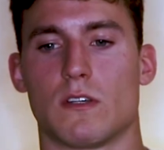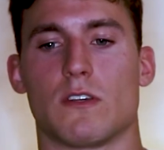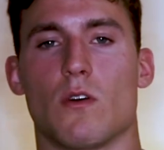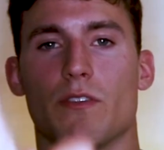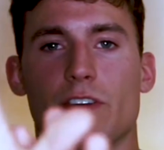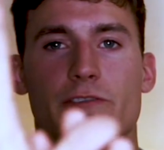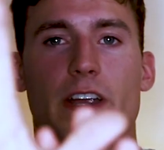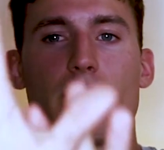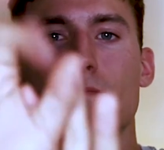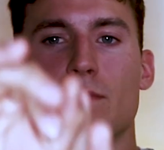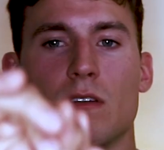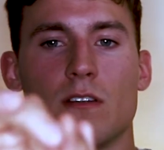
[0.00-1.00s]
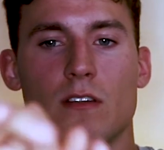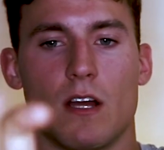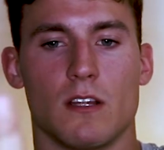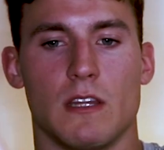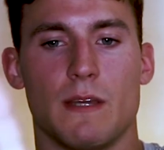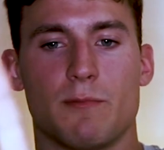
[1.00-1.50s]
go on the grip,
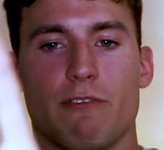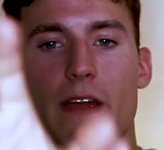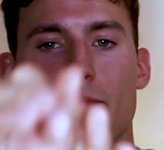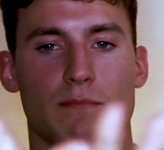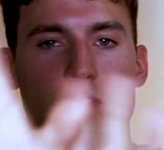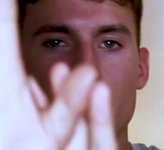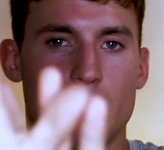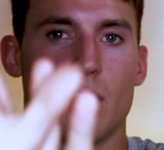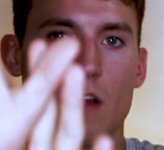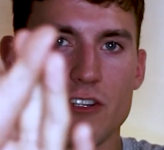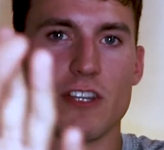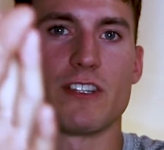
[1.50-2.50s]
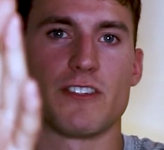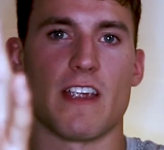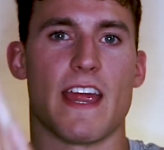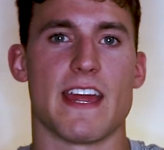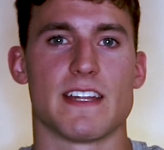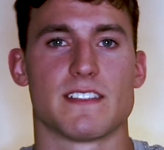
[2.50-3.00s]
a lib grip, adjust your
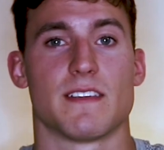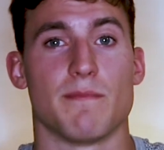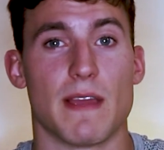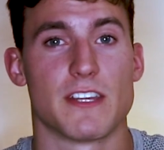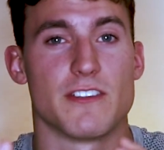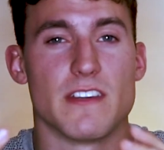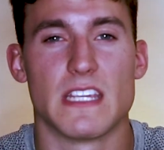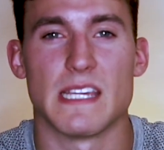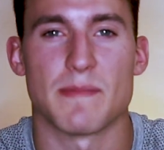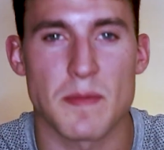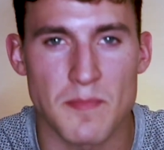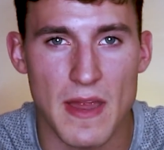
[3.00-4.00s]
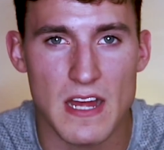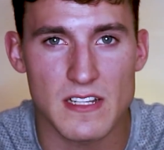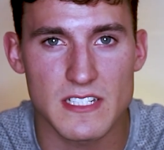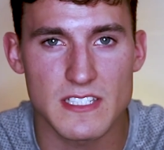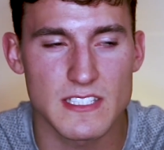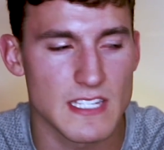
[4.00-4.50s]
hands, make sure you keep it
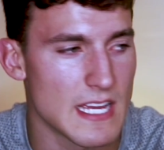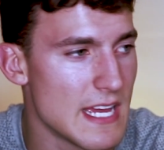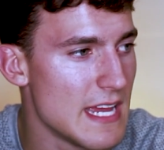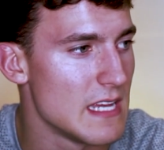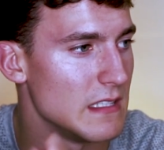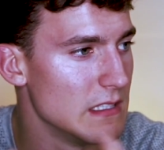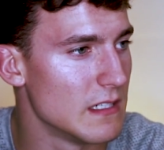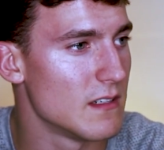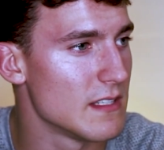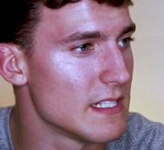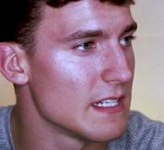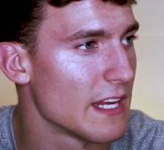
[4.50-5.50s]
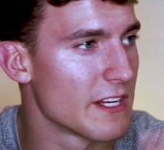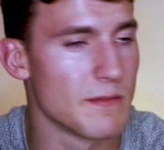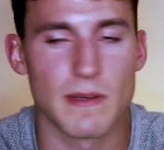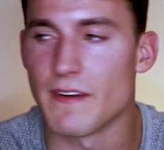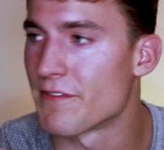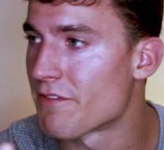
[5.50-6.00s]
balanced. Literally, it
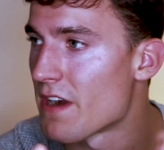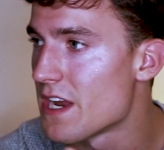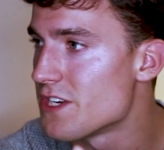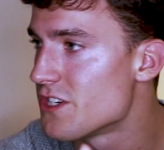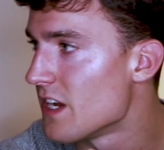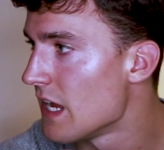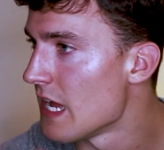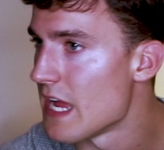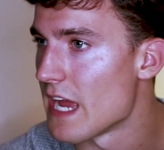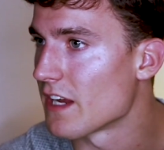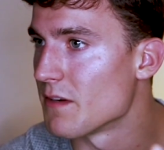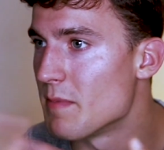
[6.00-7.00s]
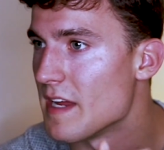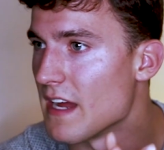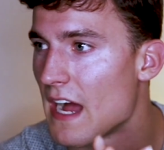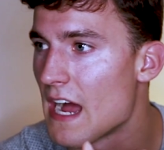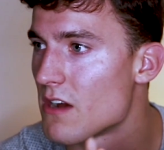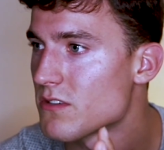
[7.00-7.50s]
could be a fridge, it could be
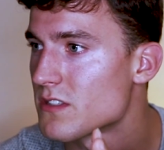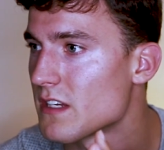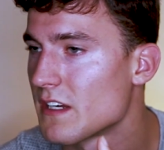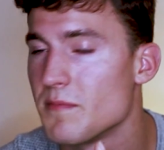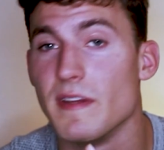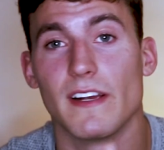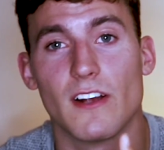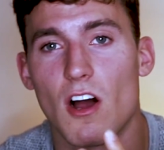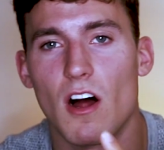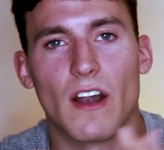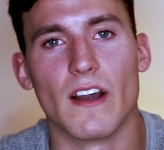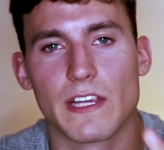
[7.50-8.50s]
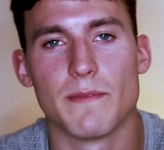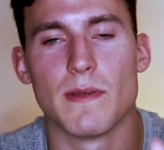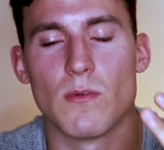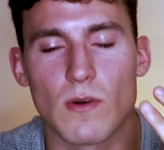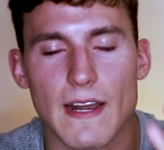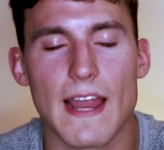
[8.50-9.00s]
a house, it could be a car, it could
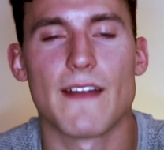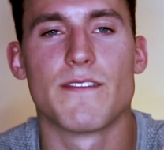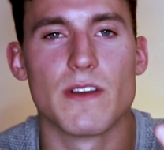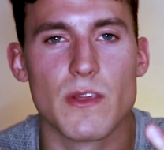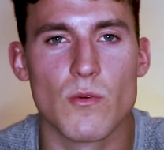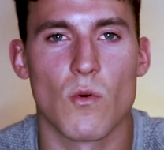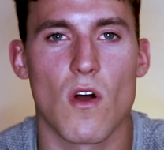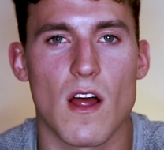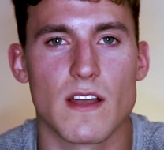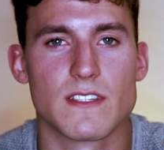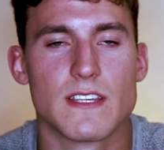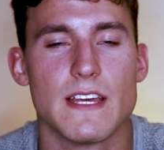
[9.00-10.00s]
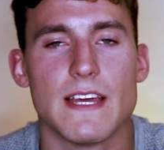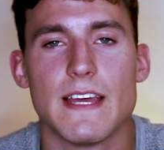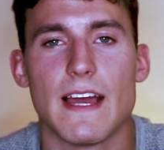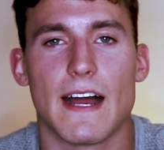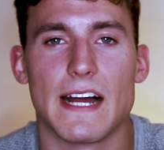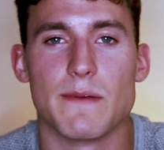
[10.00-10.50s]
be whatever you want.
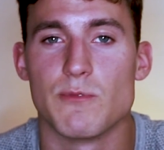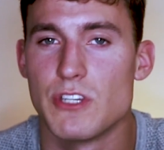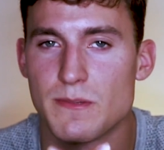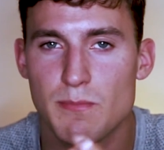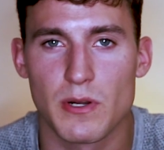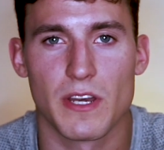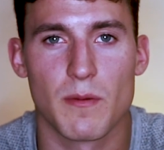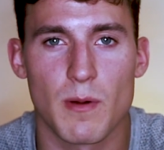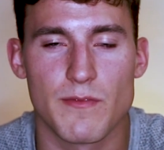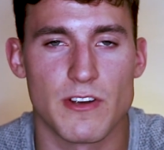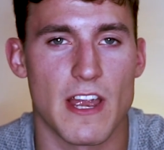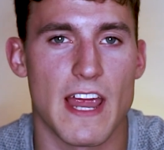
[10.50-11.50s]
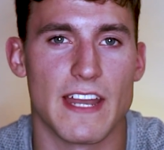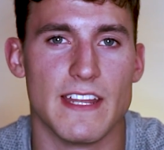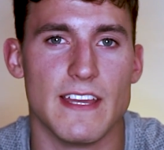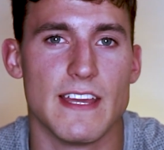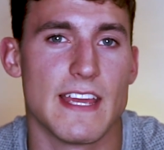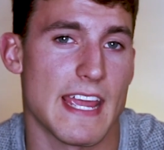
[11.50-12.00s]
Just put it above your
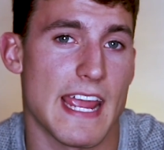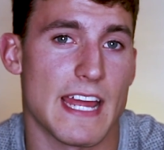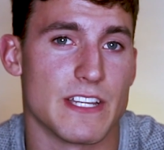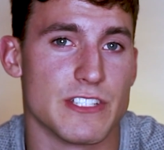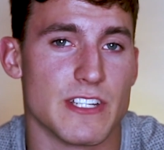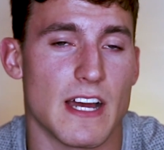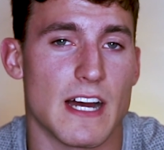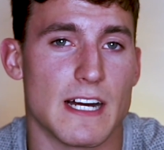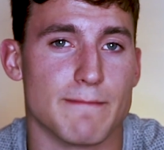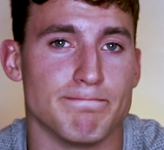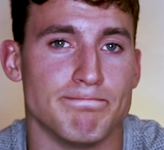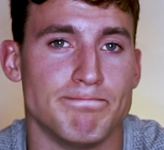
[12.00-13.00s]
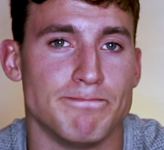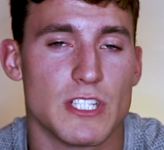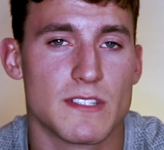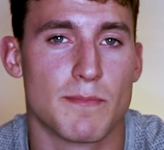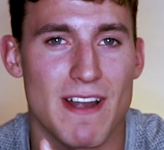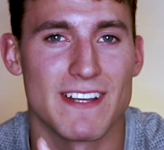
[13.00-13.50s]
head and
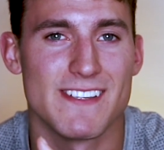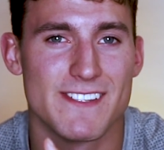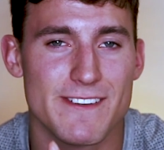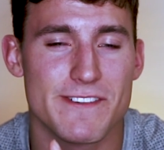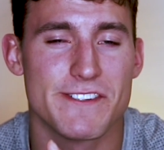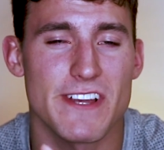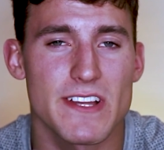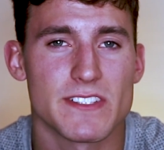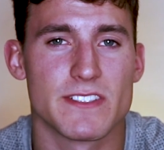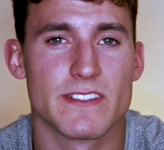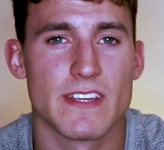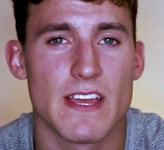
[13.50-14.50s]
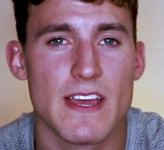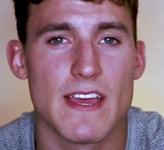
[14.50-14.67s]
just practice your adjust.